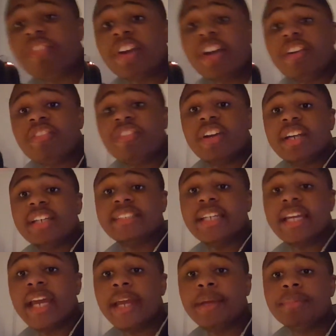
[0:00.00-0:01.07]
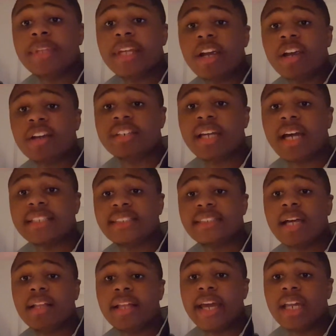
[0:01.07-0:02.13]
They are very, very tame. They
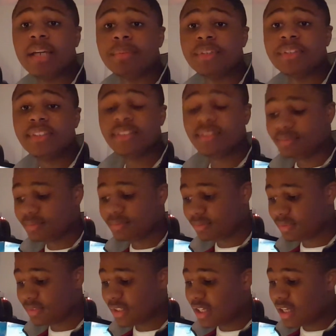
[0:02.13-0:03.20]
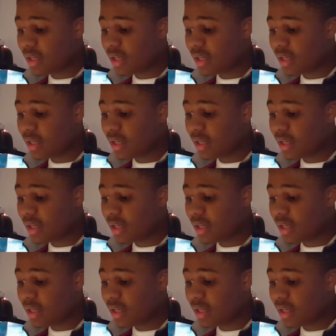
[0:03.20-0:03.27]
are docile animals,